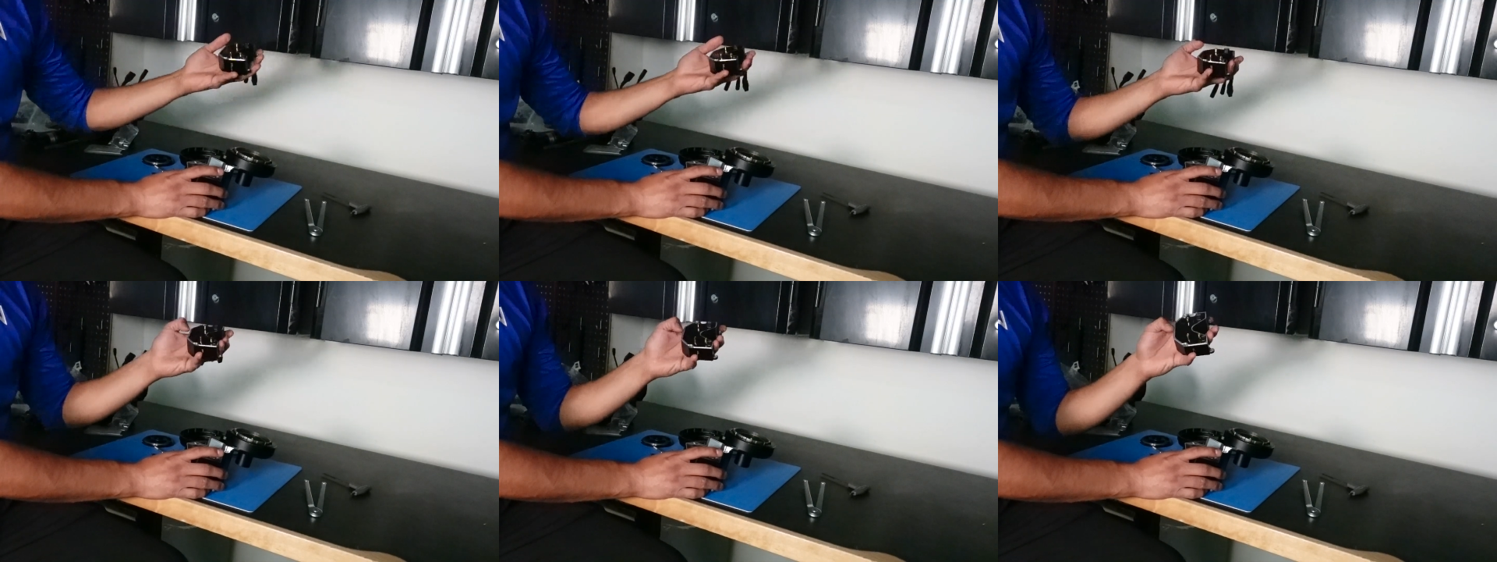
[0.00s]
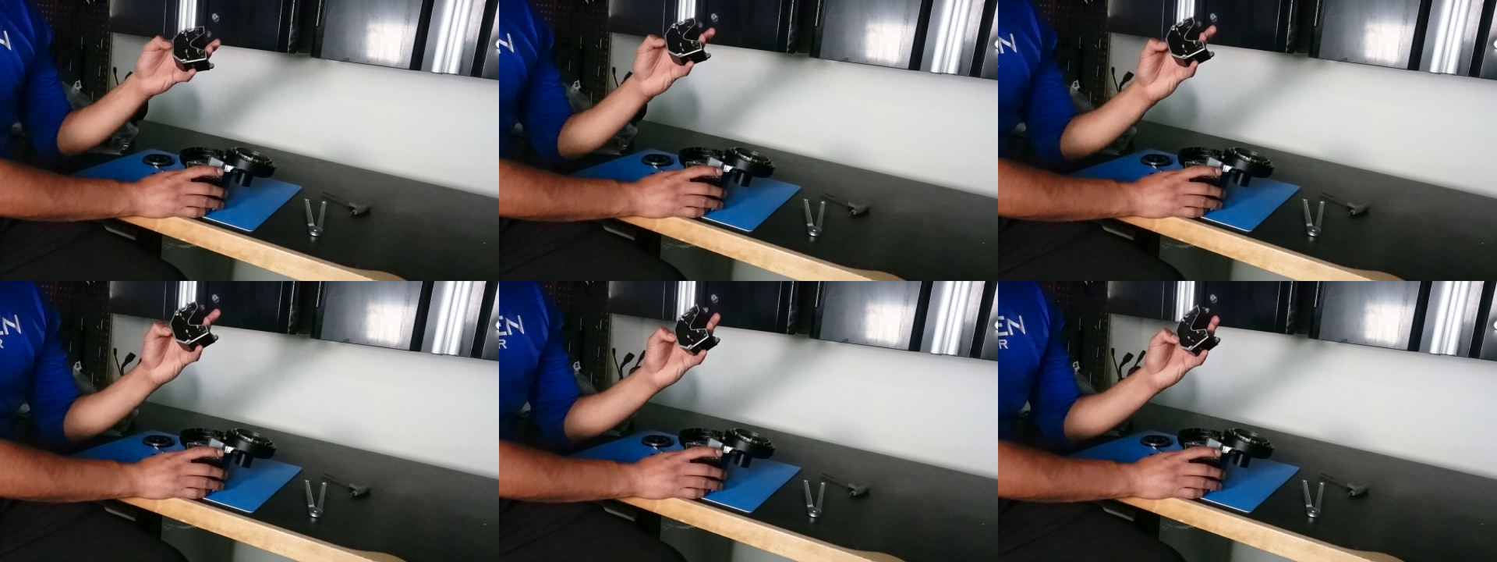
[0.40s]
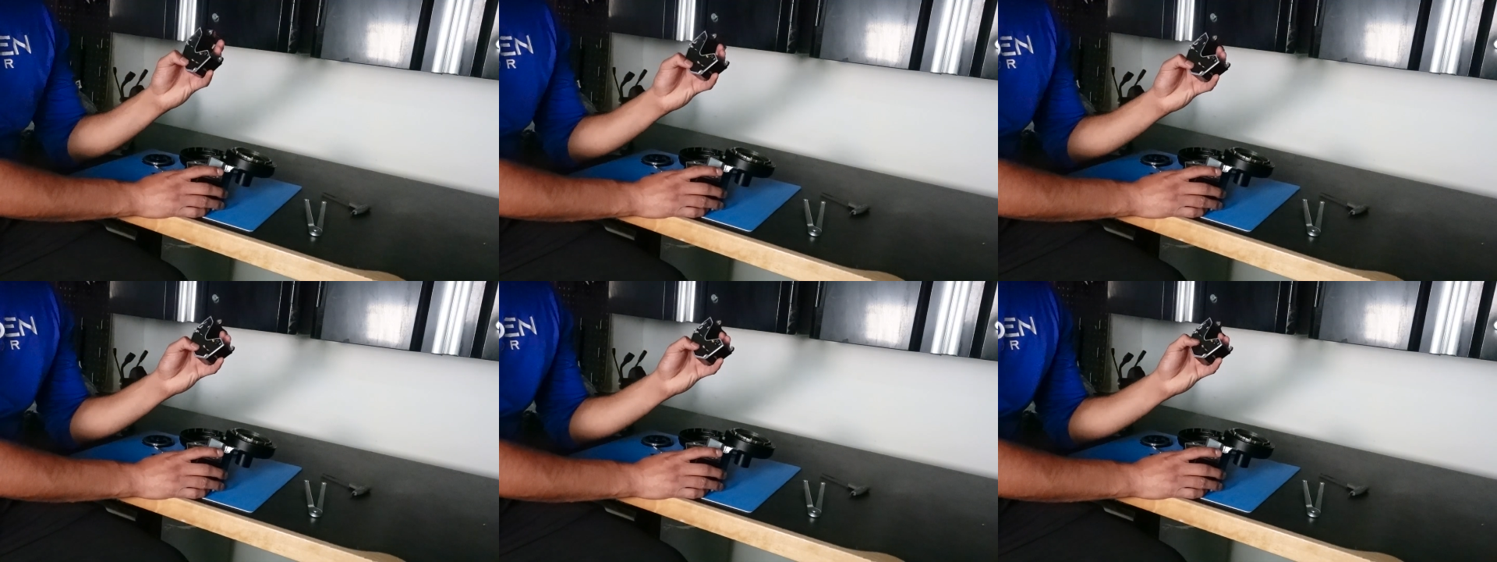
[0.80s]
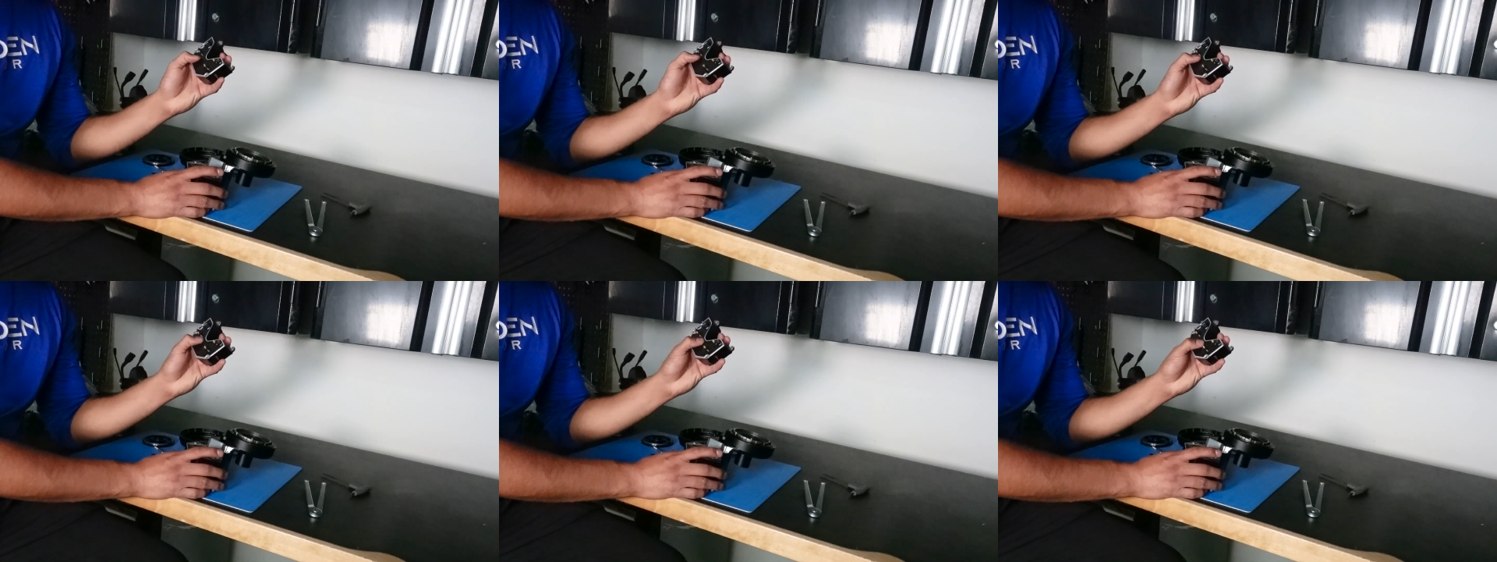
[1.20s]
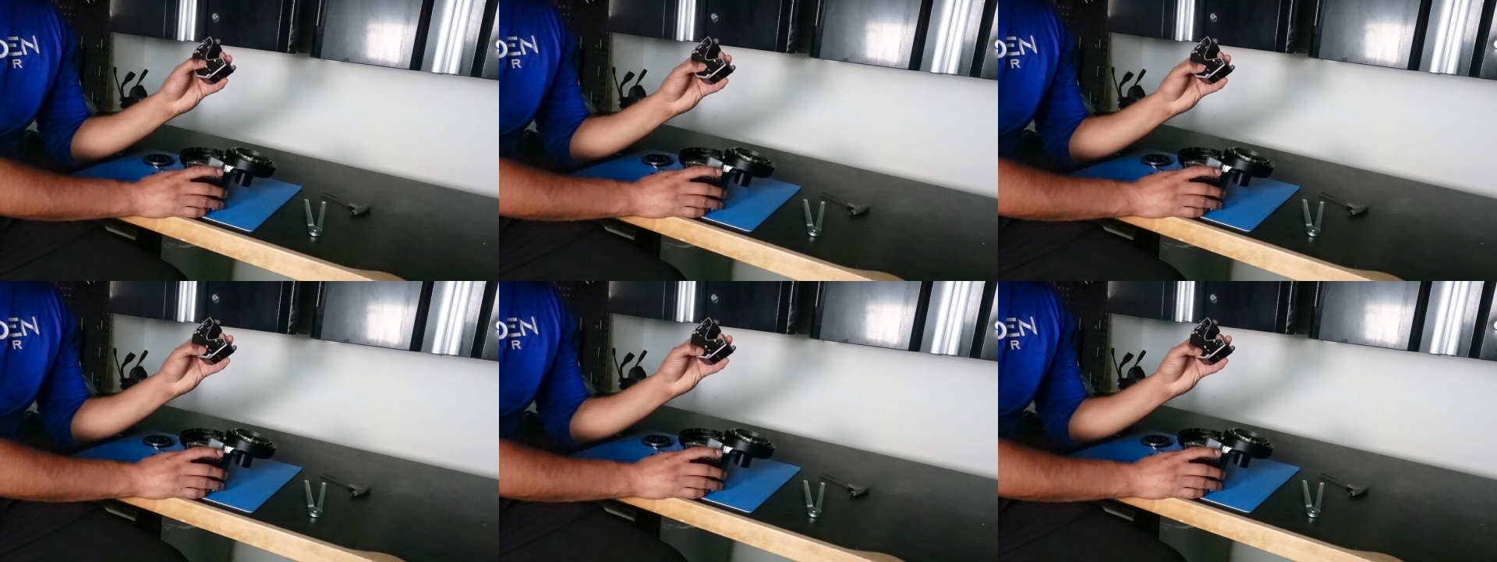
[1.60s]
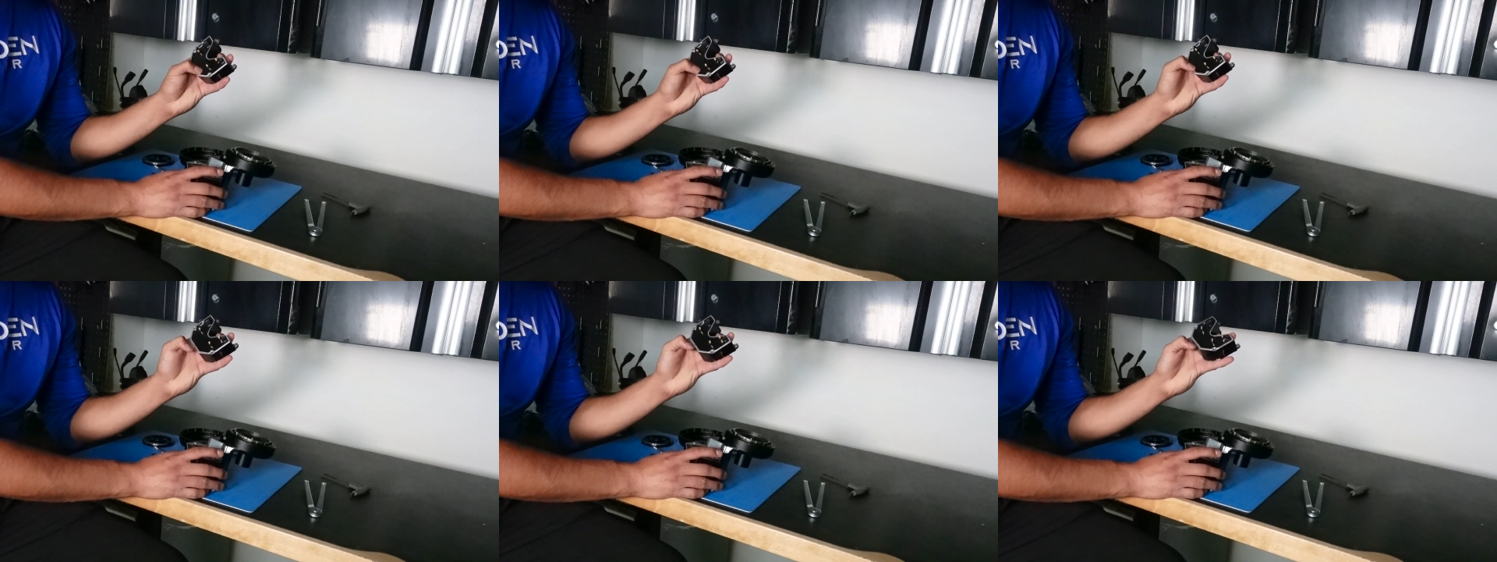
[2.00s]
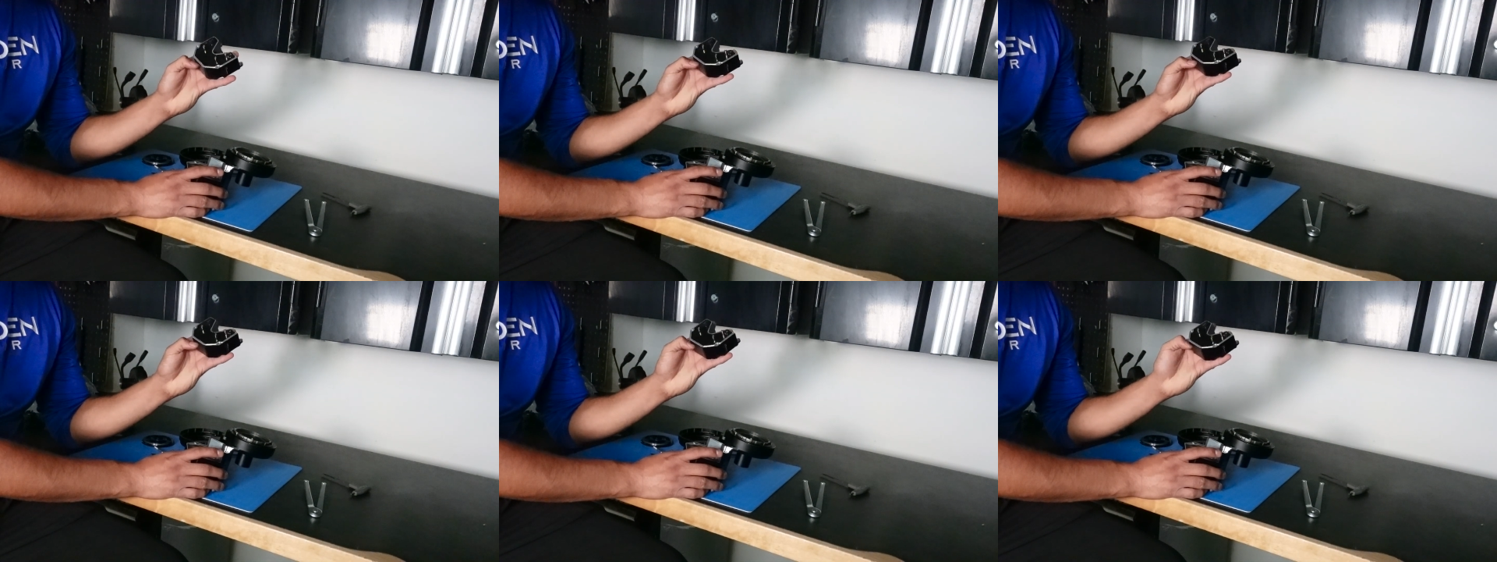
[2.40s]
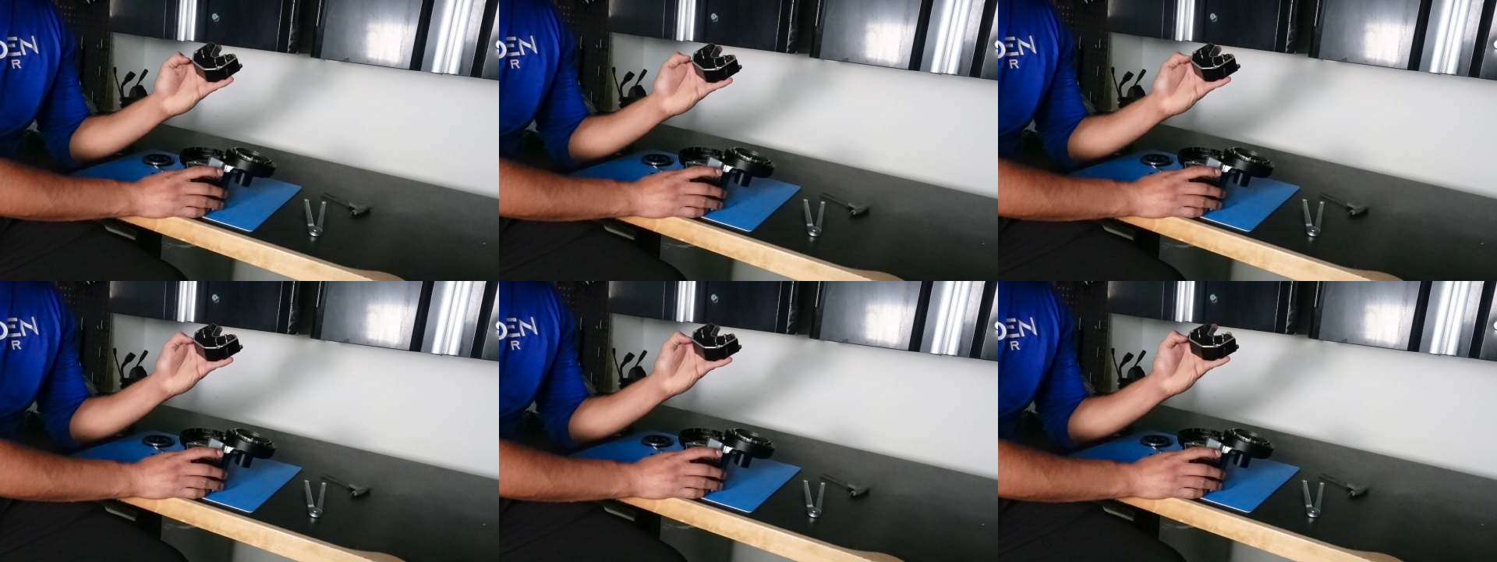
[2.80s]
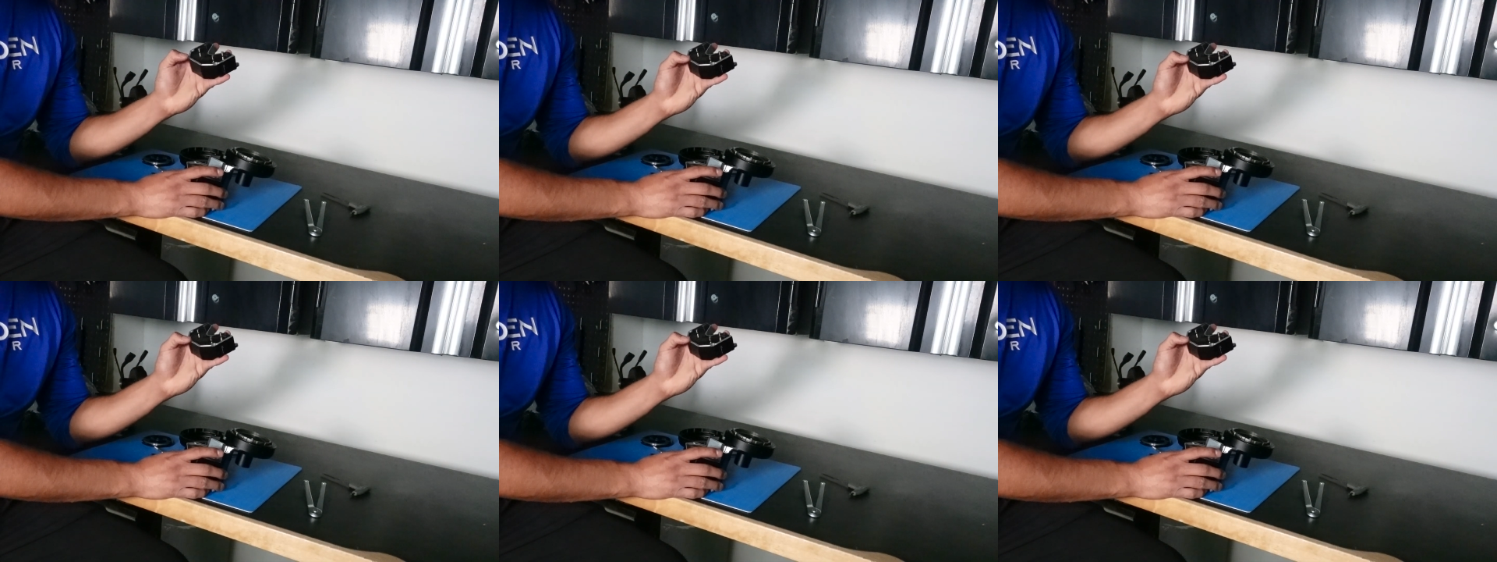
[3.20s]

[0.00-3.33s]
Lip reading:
No face is visible, so there are no lips to read.